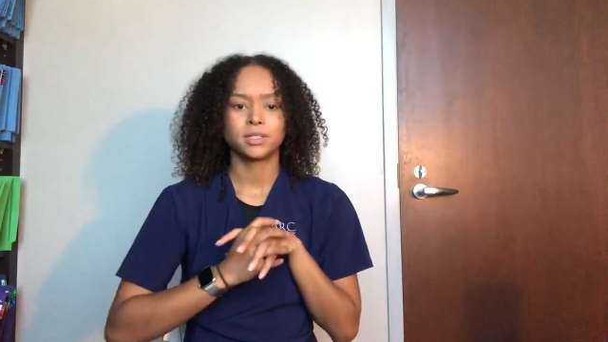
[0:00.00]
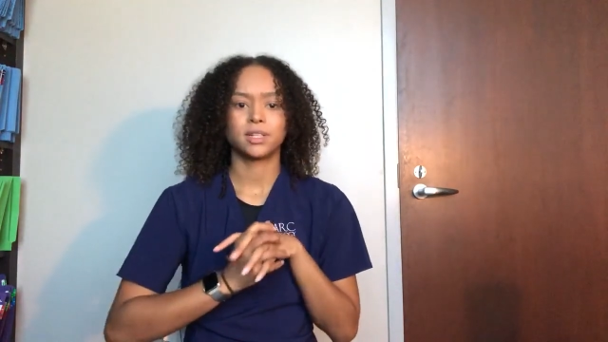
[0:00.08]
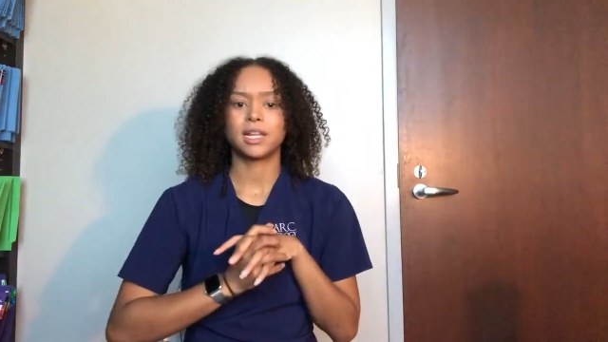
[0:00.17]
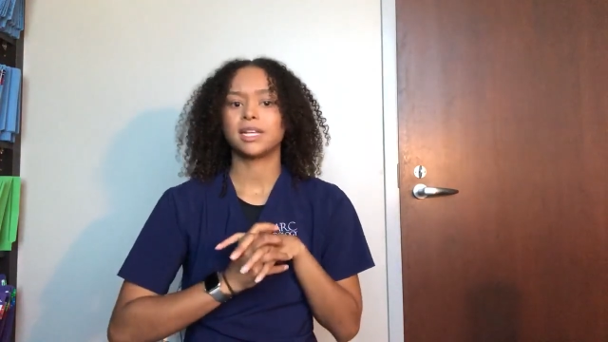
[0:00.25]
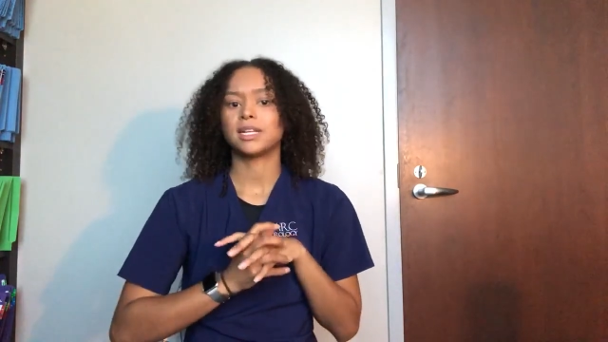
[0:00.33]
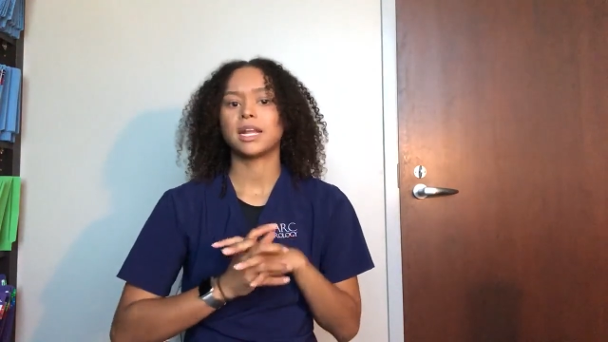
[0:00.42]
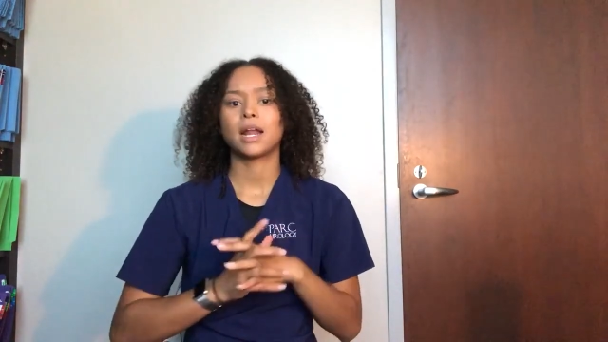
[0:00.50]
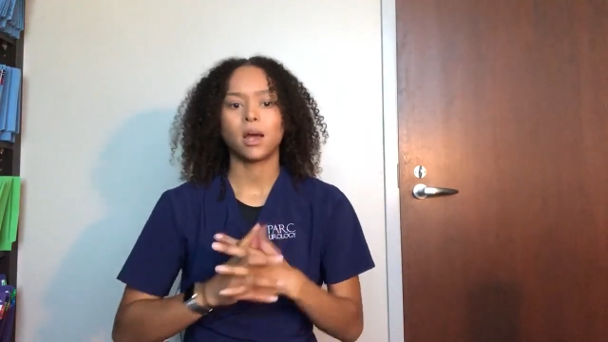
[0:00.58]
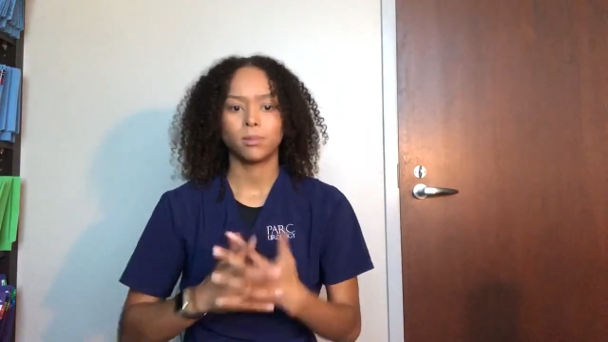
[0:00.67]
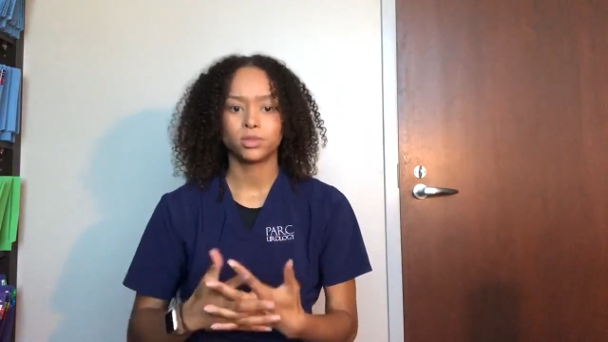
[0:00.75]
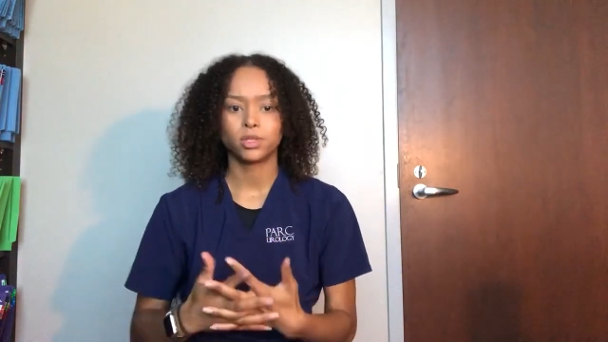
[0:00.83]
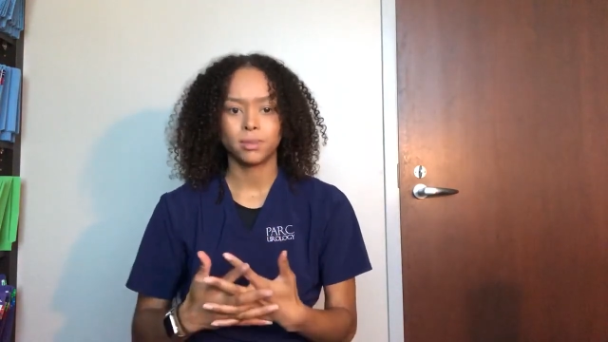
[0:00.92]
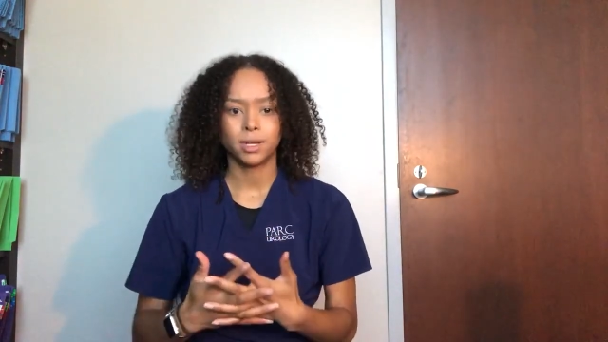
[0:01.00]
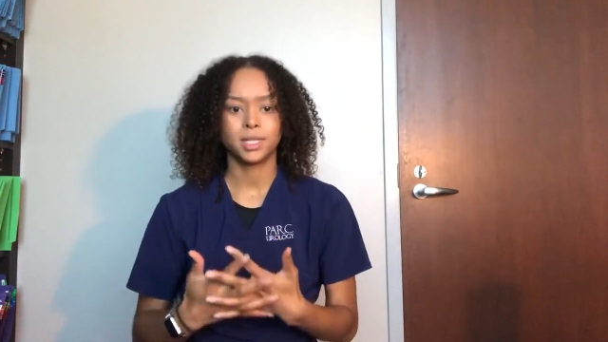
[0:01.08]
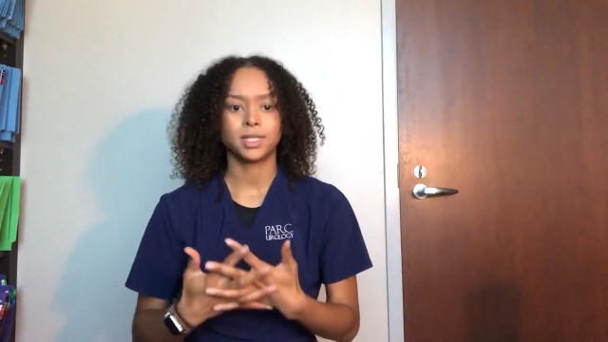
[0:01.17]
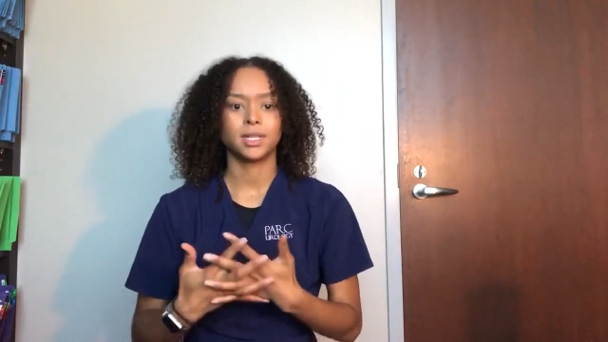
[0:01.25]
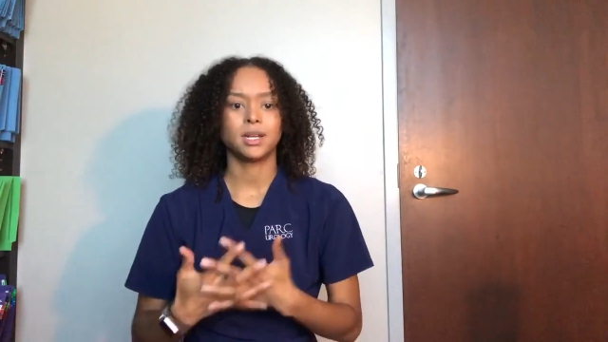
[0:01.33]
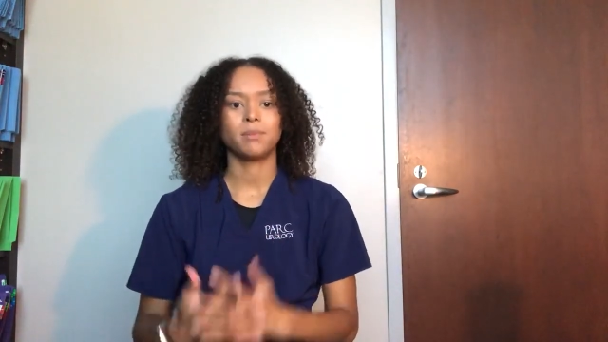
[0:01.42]
so that helps
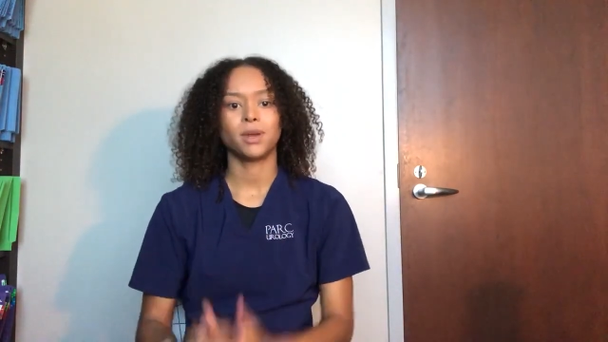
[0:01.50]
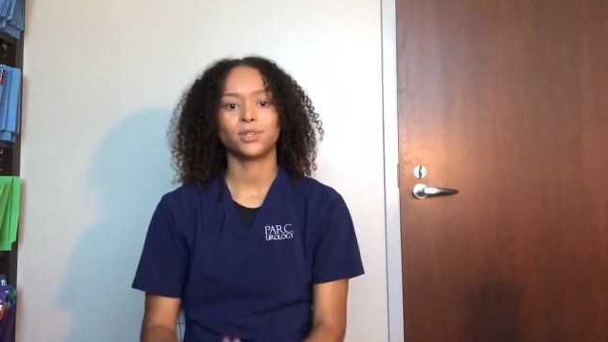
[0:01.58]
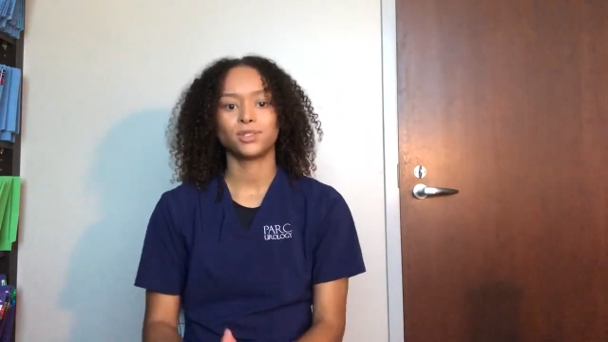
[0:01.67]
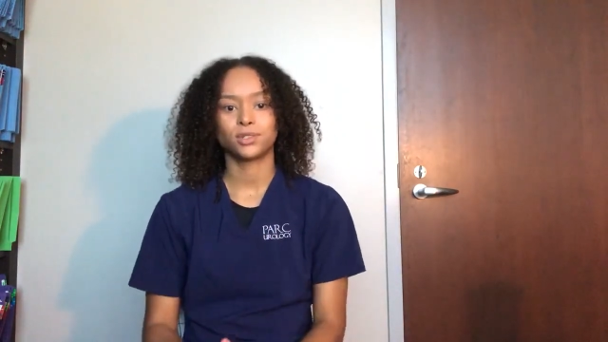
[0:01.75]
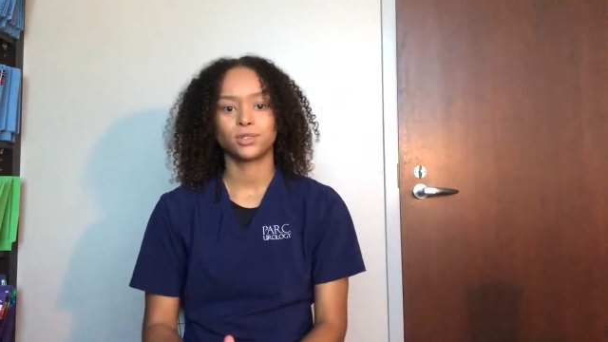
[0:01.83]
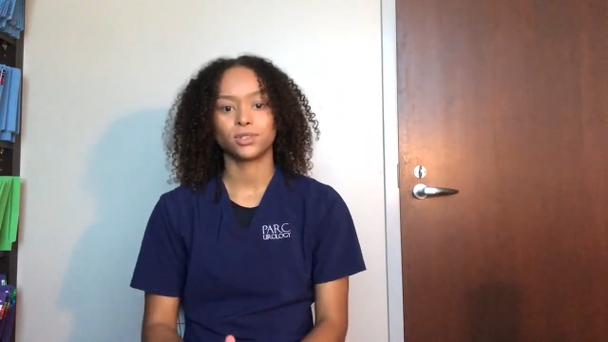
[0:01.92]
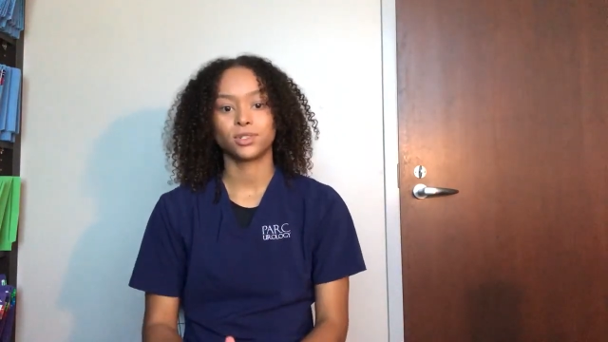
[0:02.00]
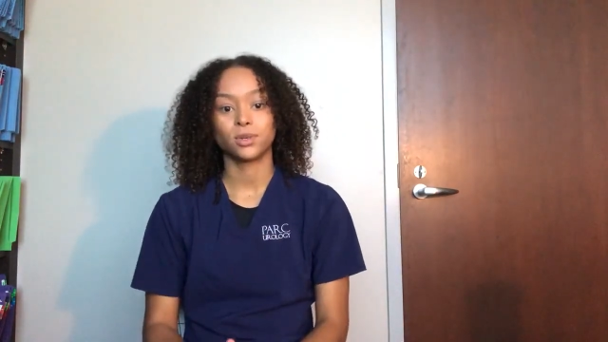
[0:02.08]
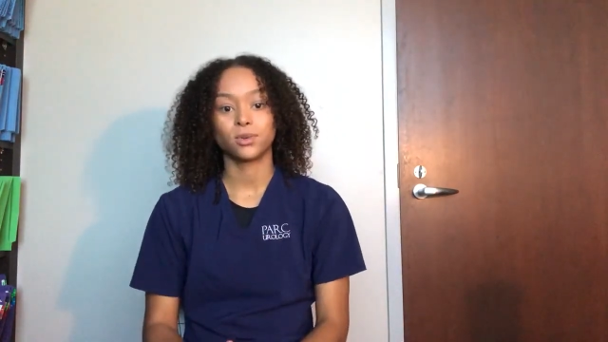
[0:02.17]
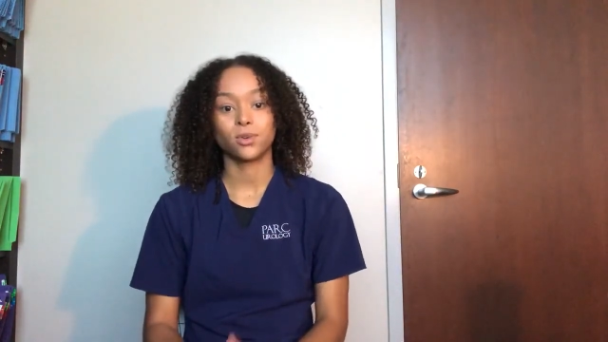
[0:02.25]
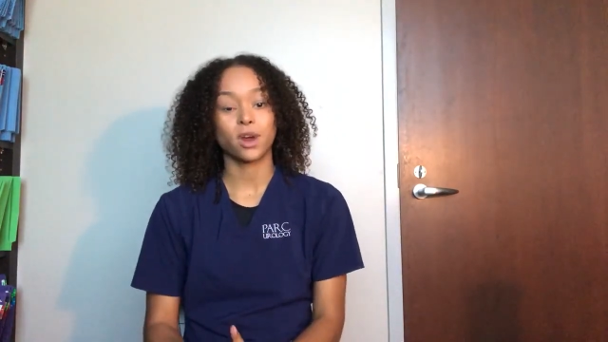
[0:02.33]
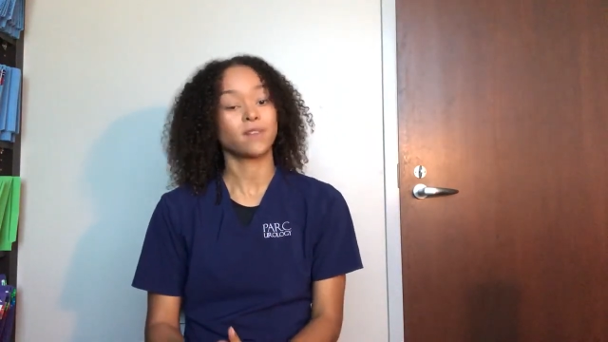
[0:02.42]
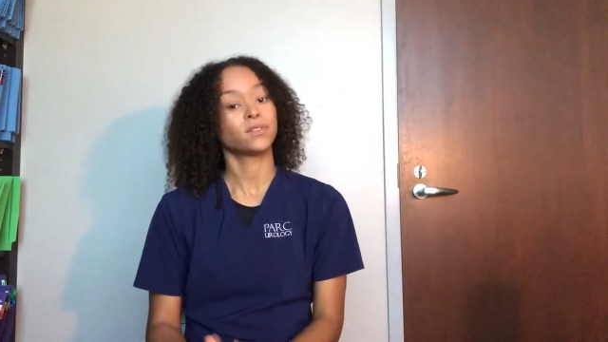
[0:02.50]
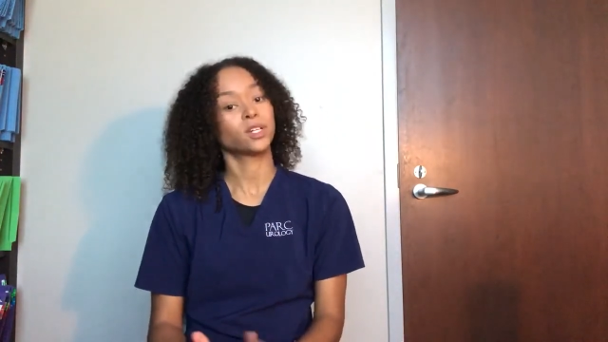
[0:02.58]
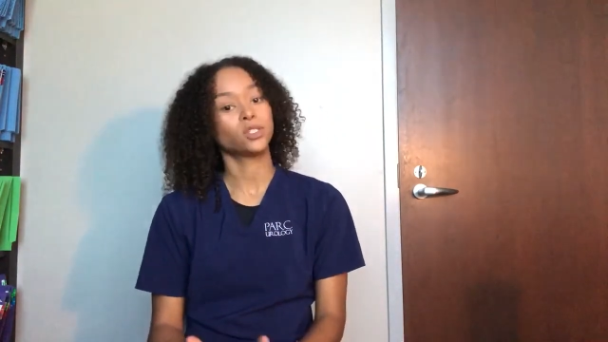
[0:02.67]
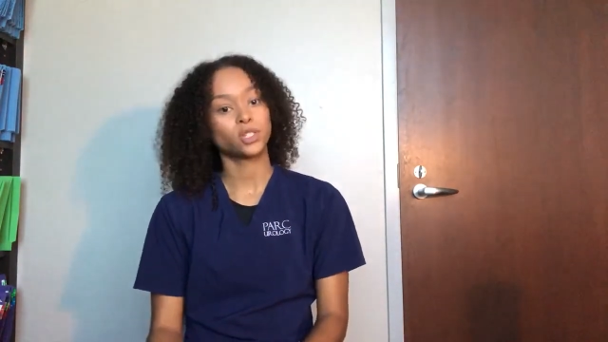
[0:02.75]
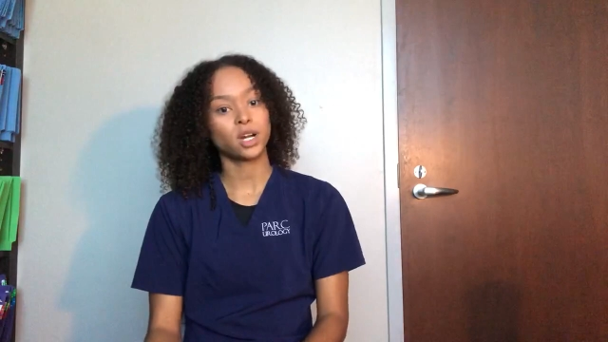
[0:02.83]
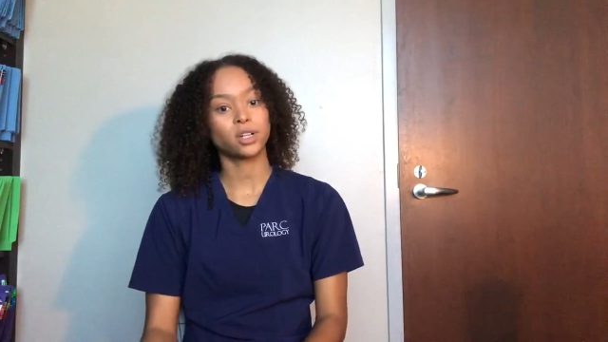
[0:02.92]
tremendously to make sure there's no graft
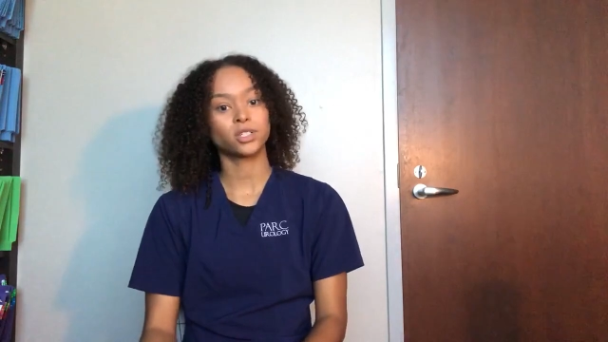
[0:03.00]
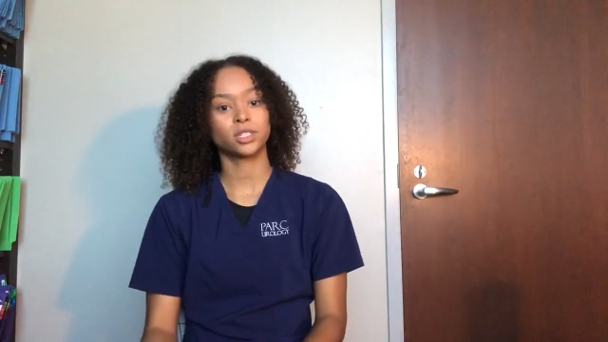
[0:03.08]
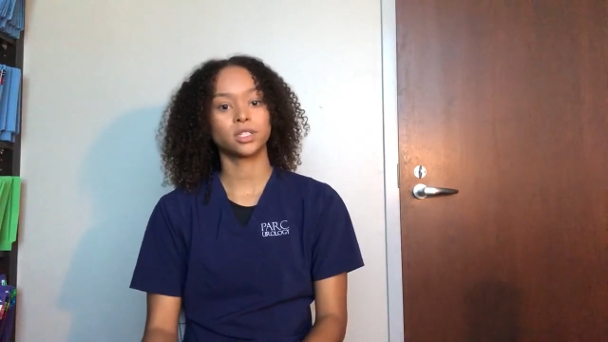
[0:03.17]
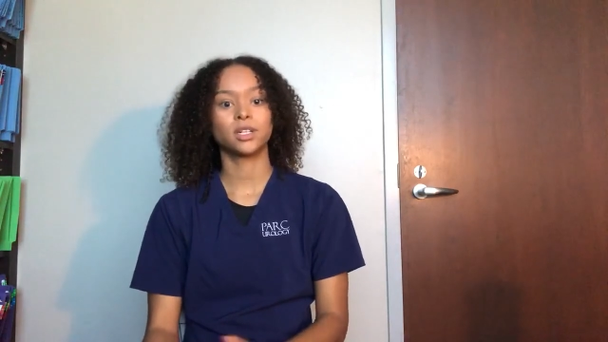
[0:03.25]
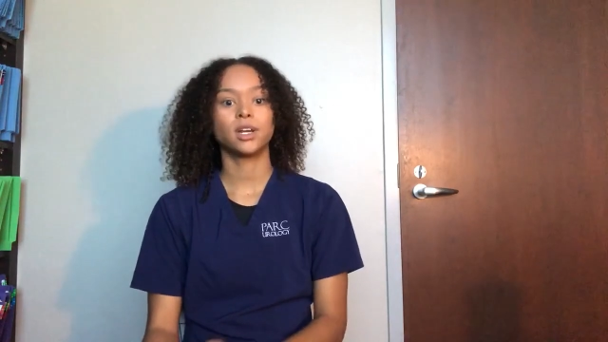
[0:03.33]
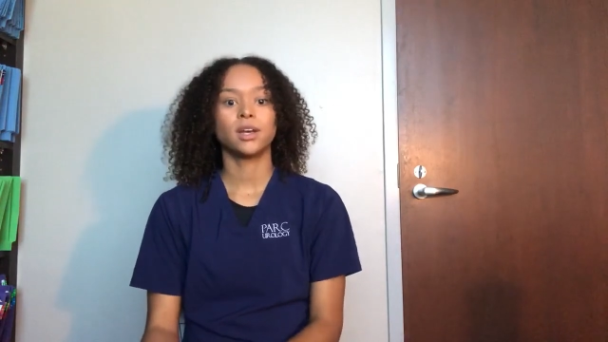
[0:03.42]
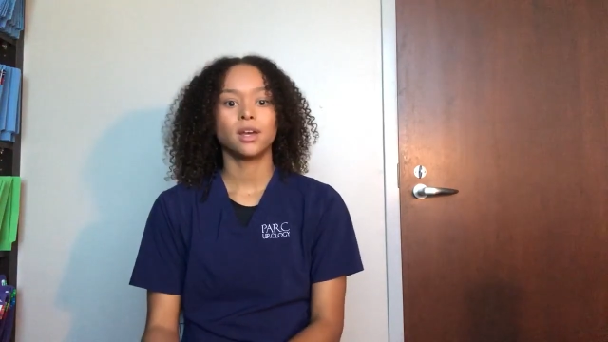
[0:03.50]
contracture.